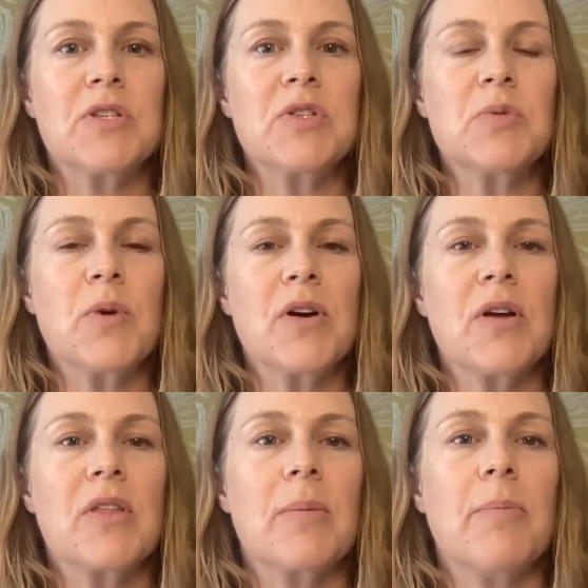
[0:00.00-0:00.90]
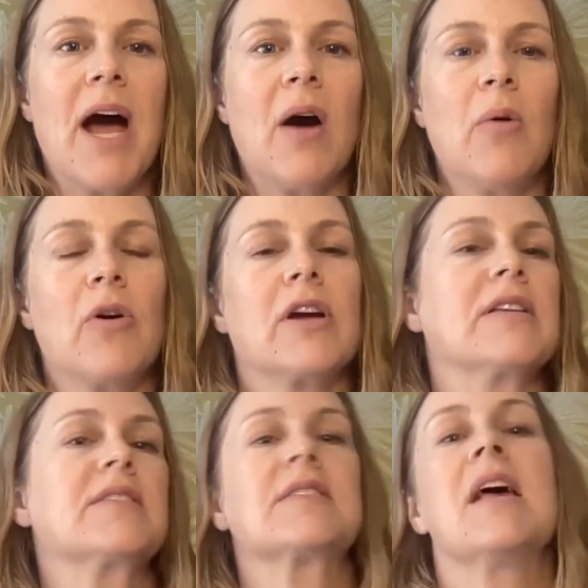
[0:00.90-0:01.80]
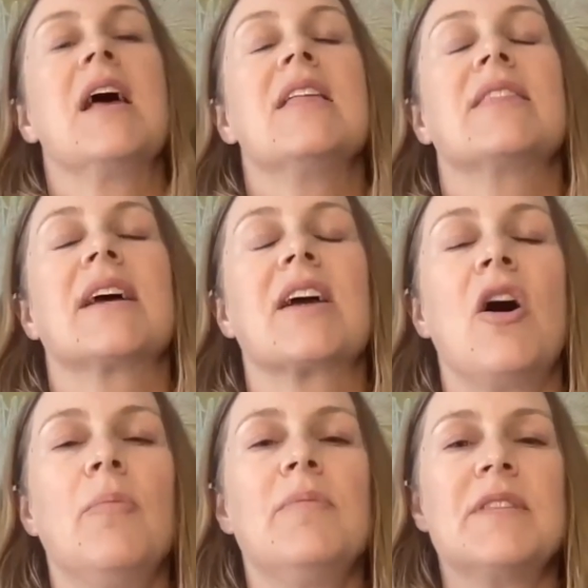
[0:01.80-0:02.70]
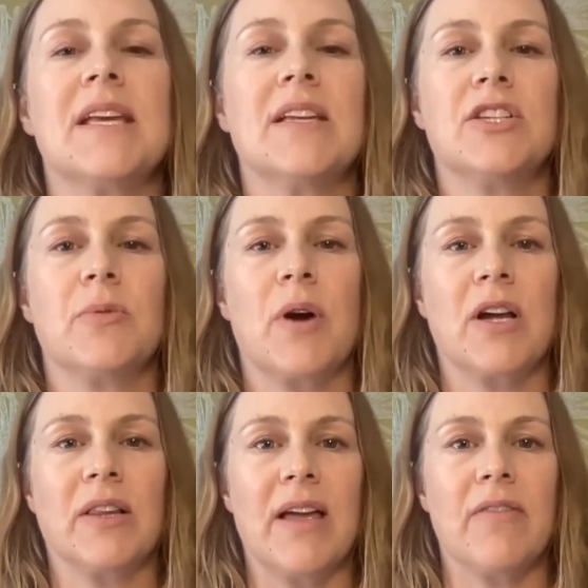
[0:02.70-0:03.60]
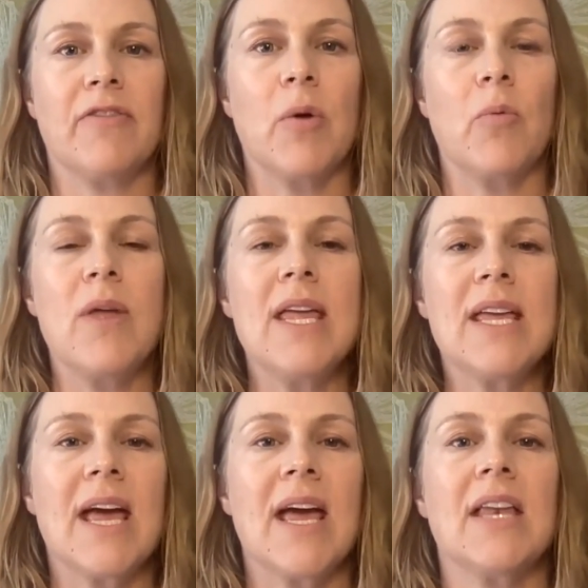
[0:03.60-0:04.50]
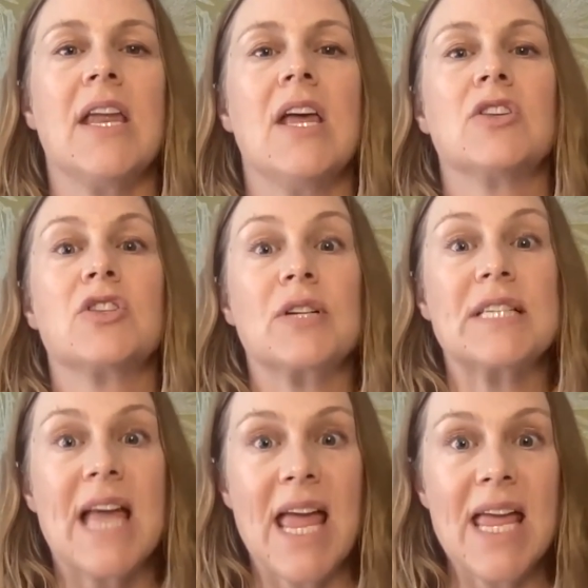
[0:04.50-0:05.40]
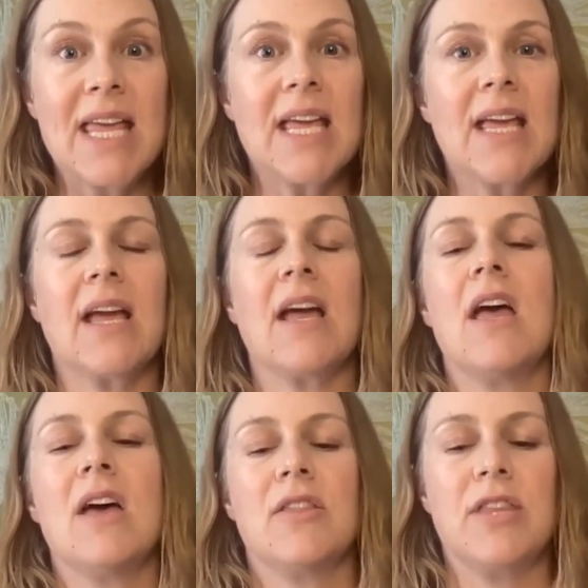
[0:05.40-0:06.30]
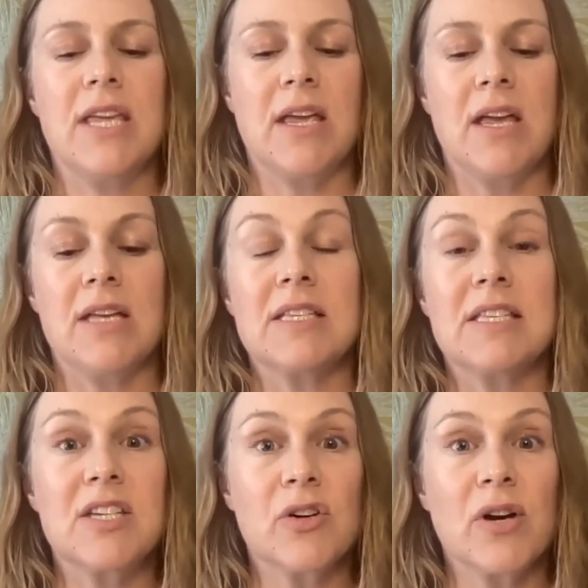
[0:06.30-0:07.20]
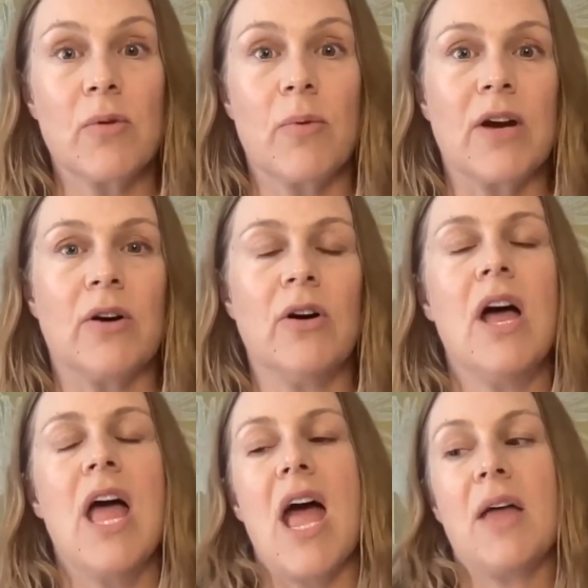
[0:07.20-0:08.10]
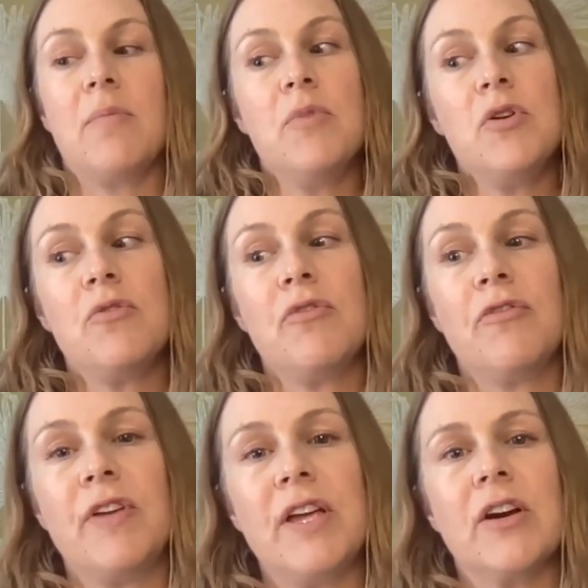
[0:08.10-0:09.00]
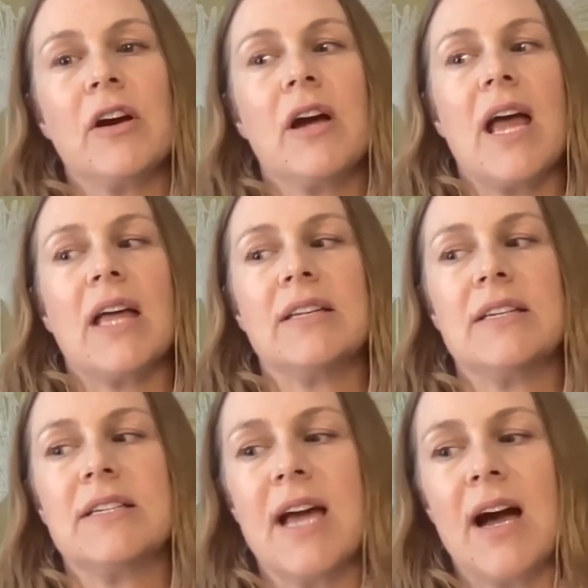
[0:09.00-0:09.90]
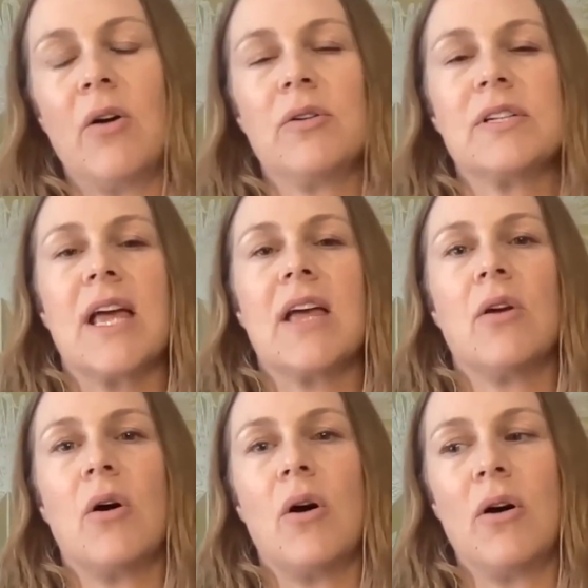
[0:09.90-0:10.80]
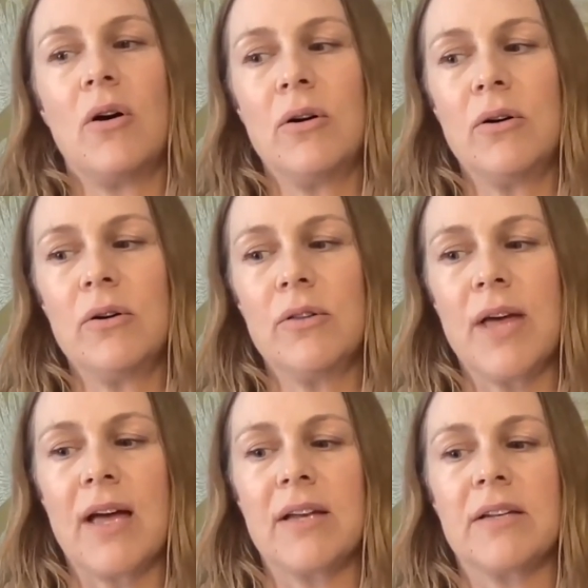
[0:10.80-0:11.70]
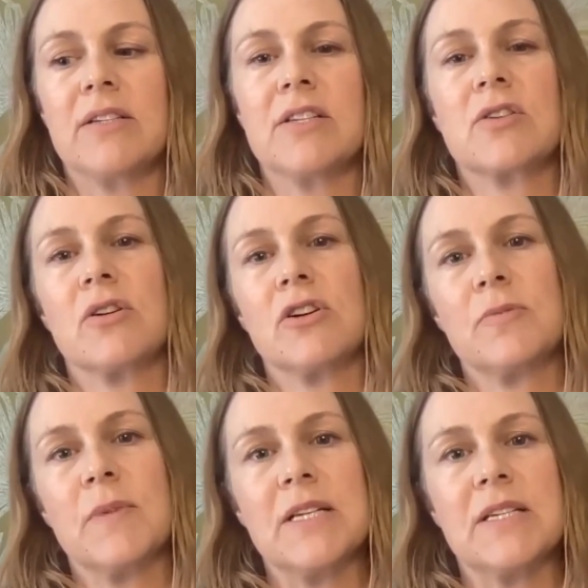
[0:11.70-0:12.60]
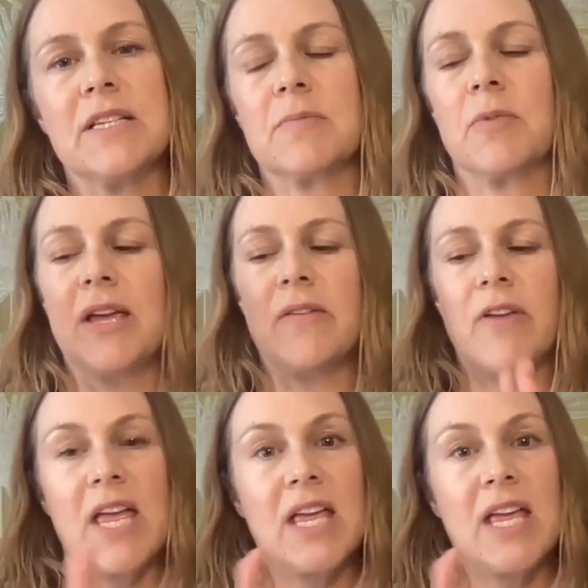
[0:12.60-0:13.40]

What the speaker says: This is where the power is that comes into our life, that we can start taking the steering wheel and move fear and doubt and all that discouragement, disbelief